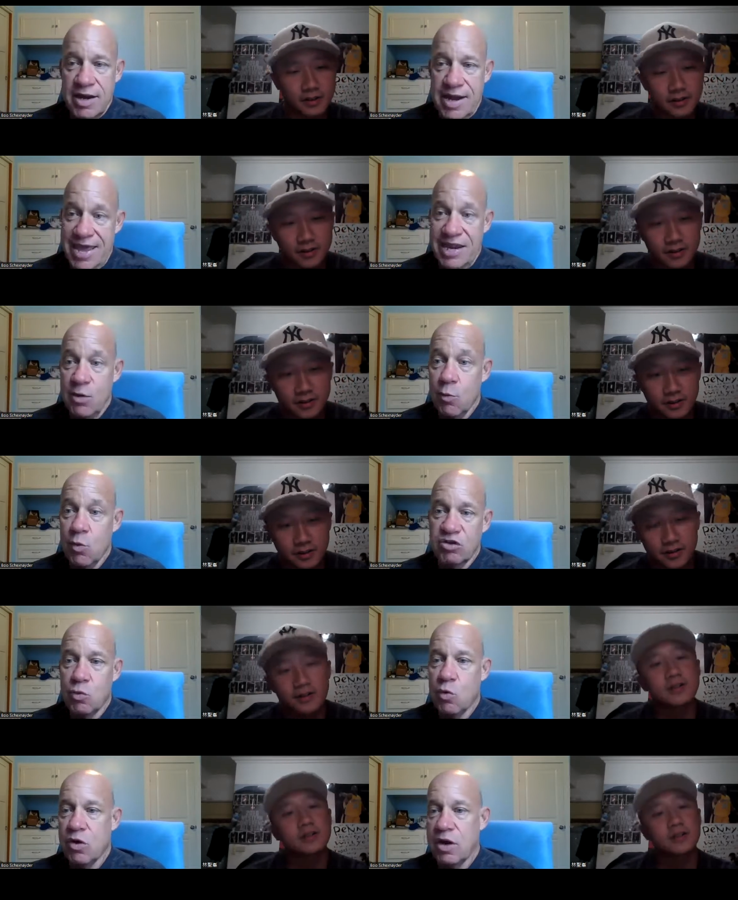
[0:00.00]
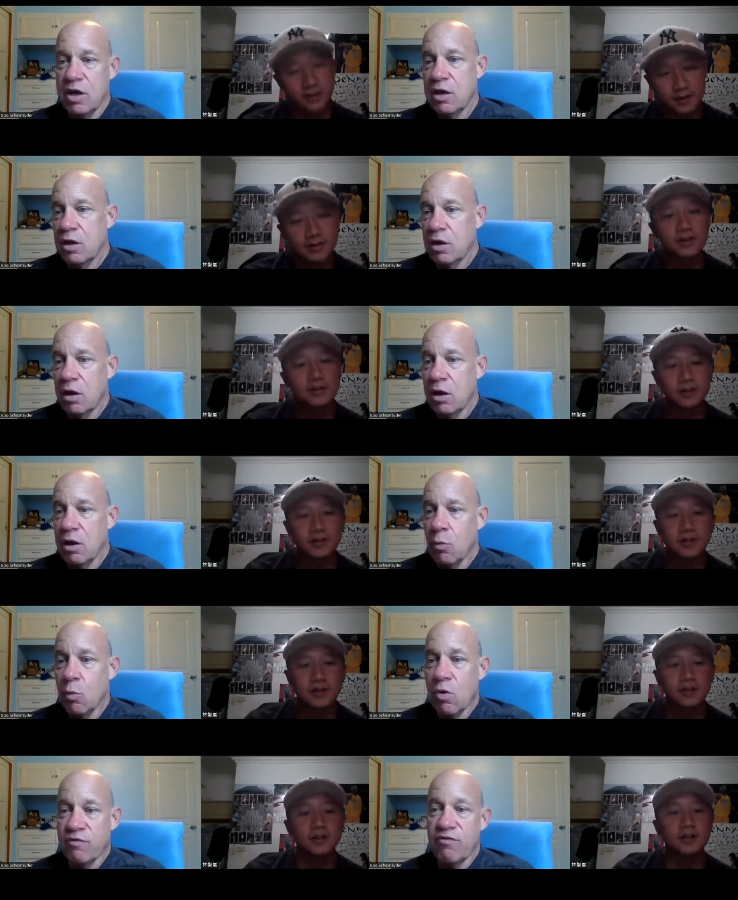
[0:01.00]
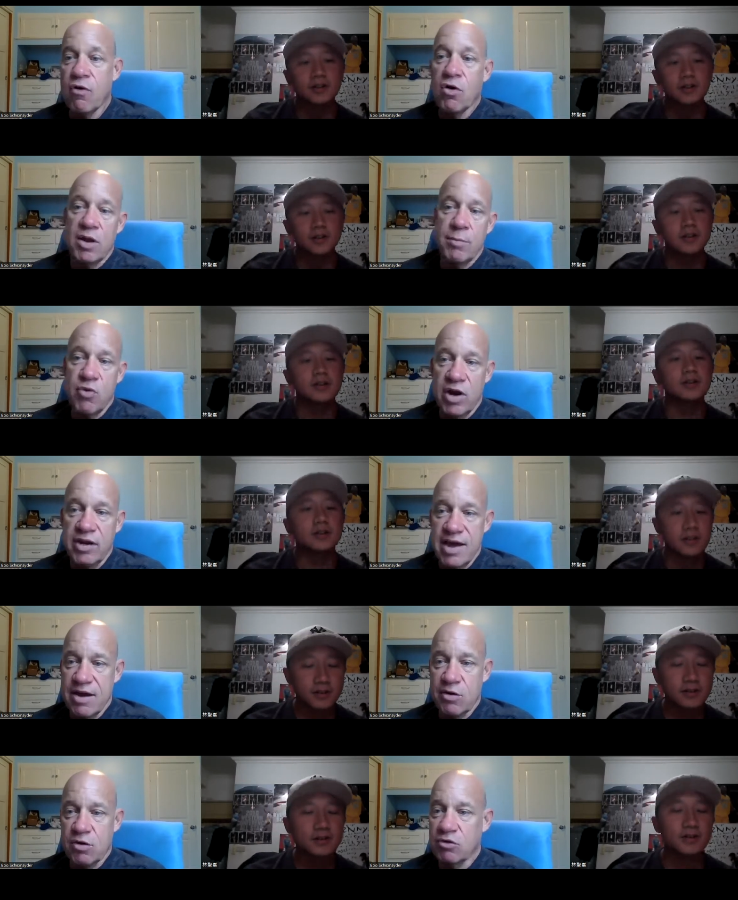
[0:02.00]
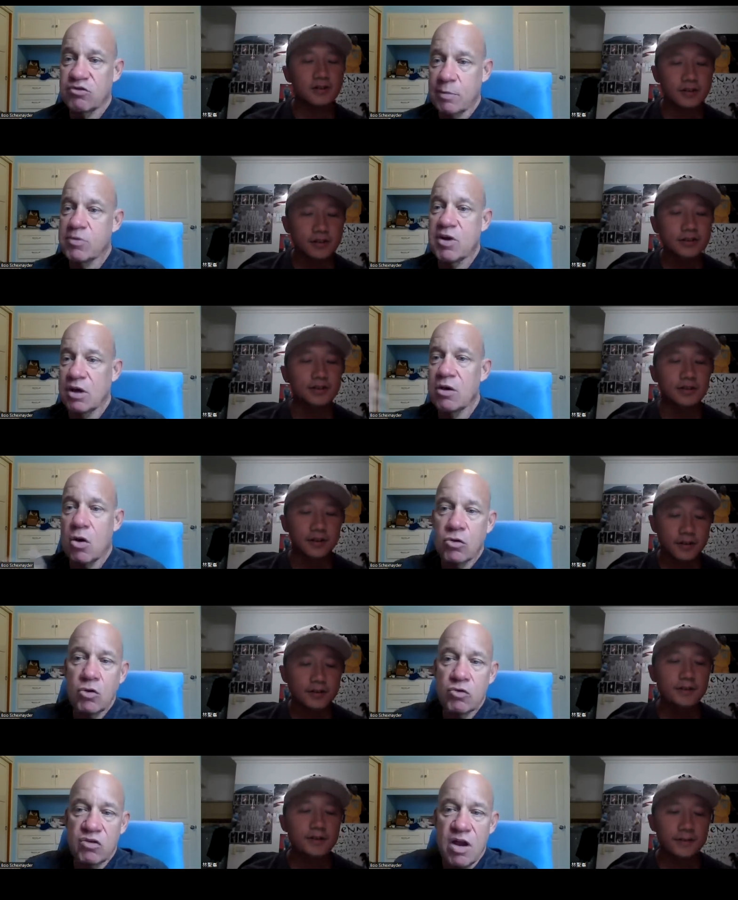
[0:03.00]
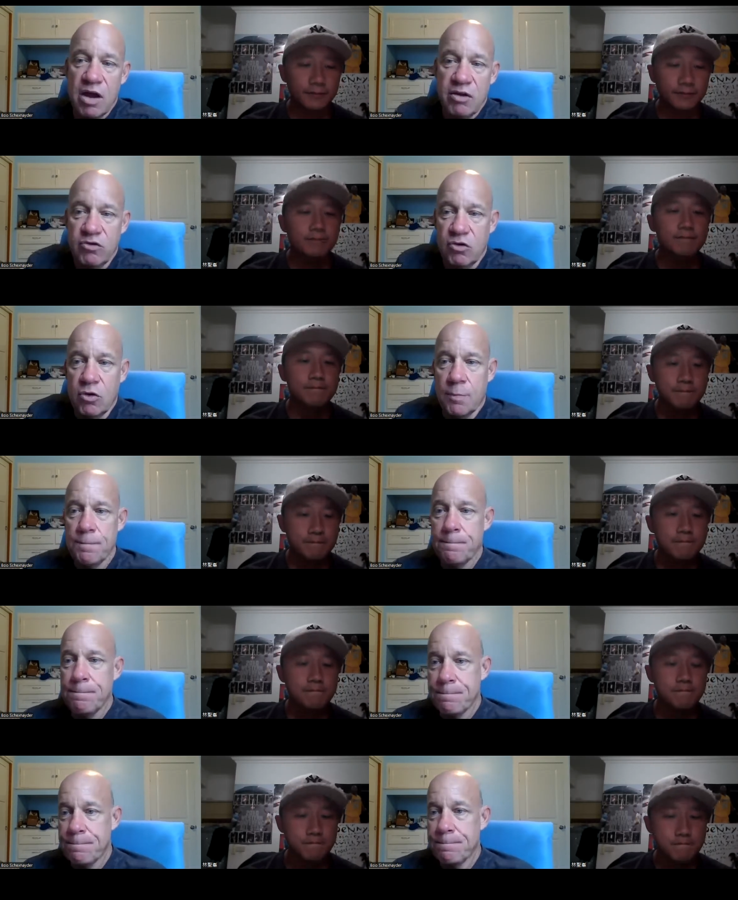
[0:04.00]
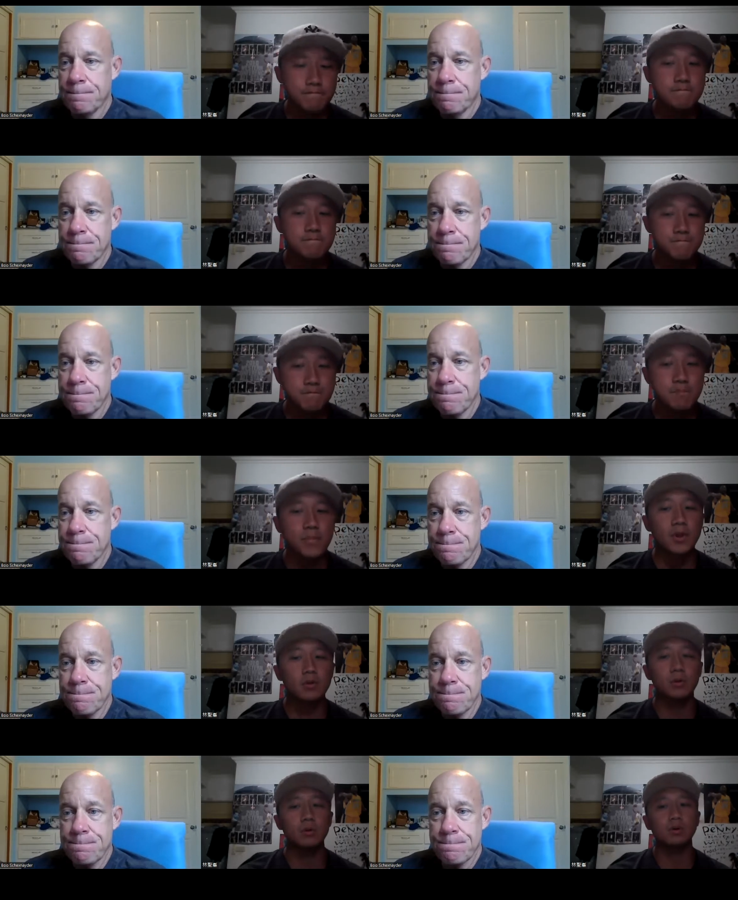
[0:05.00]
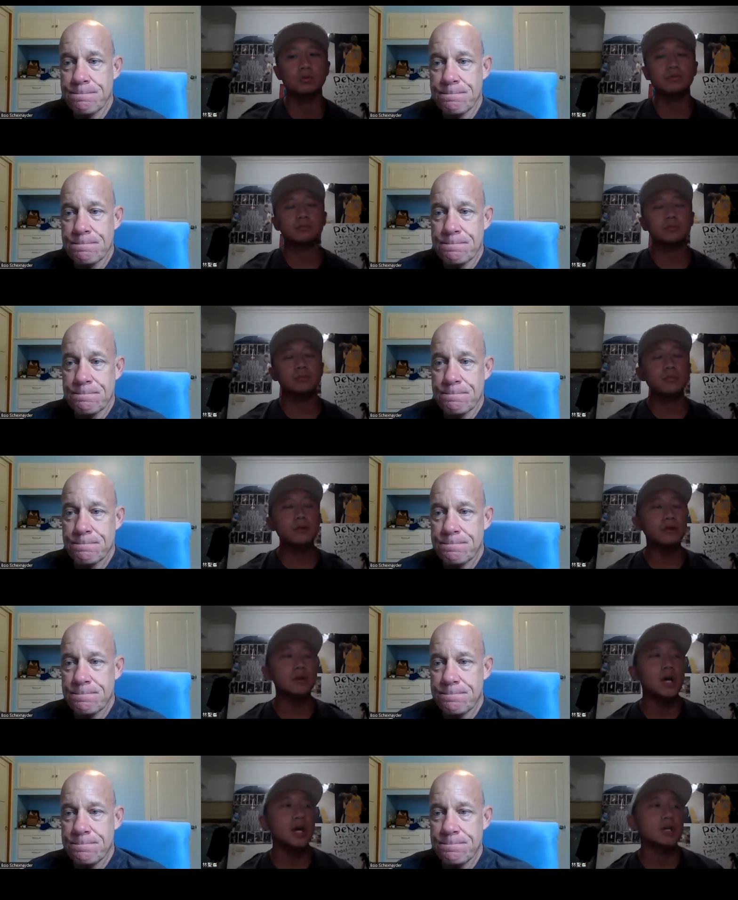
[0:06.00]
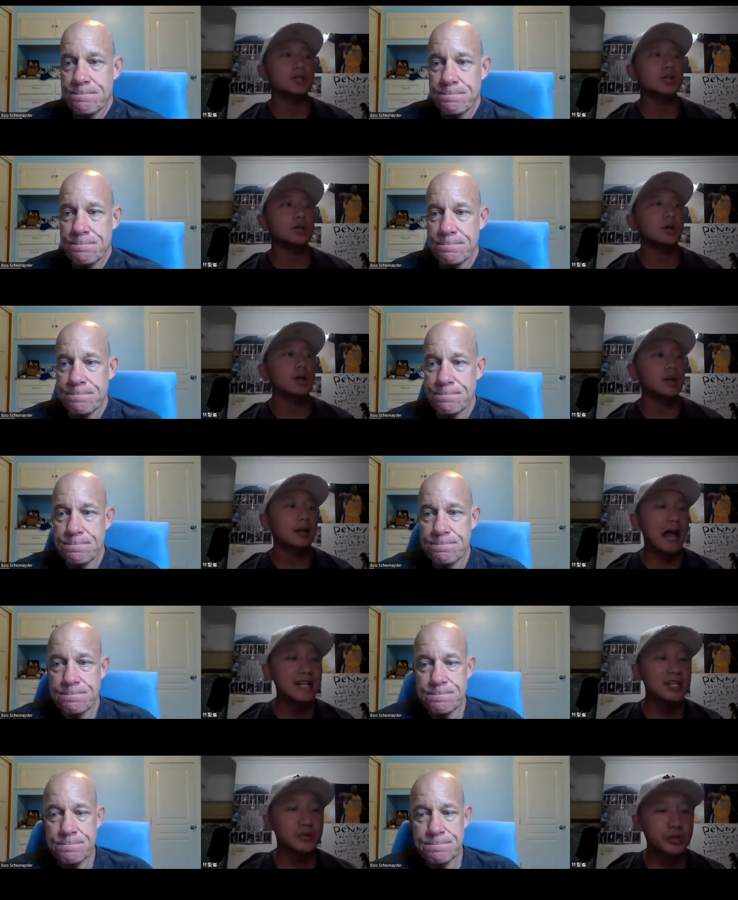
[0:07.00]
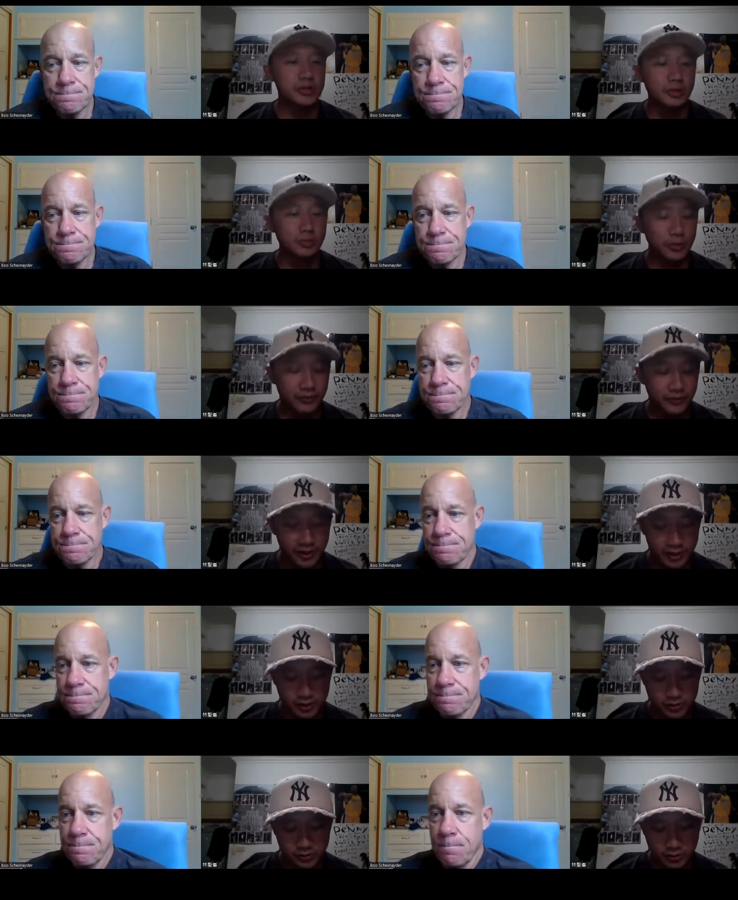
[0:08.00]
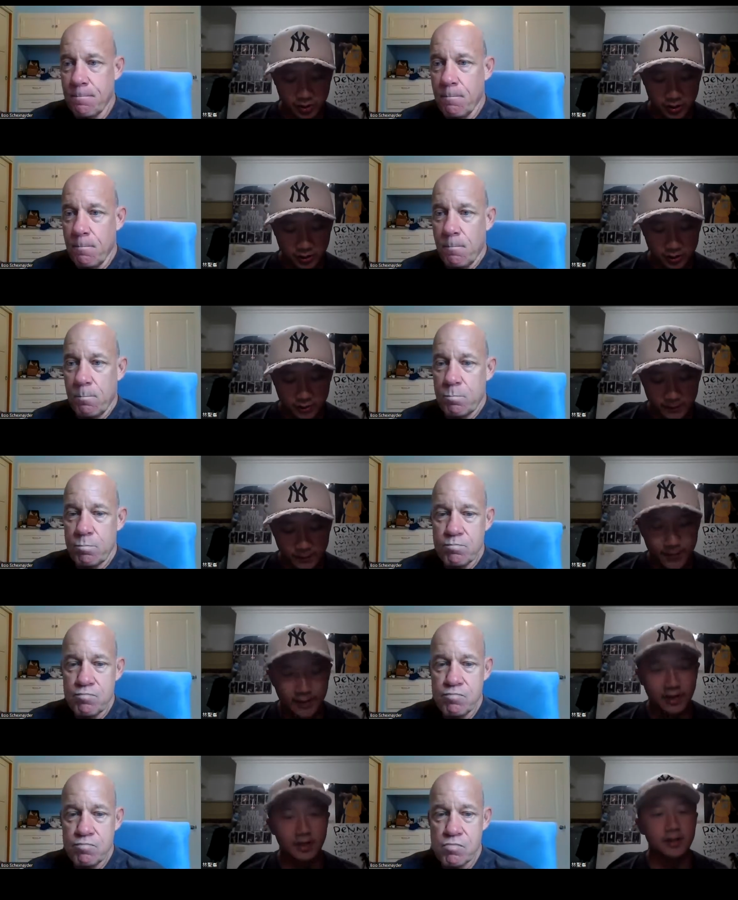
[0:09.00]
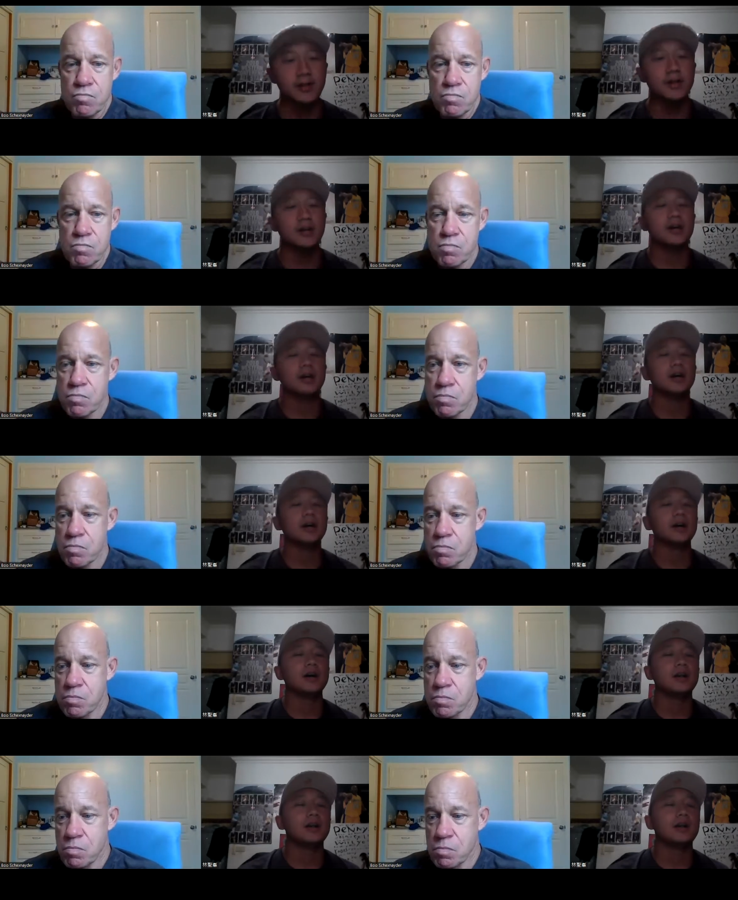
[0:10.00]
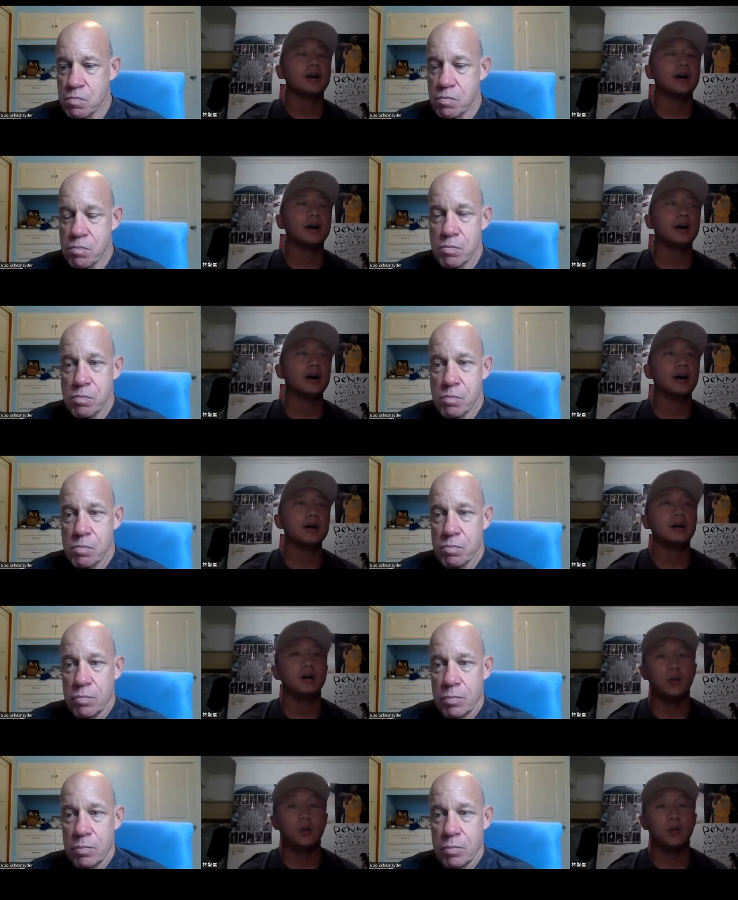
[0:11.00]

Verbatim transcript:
Speaker 1: an 80, 120, uh, 140 breakdown or something along those lines. You know.
Speaker 2: Cool. So last question before I let you go. Okay. Mm -hmm. Uh,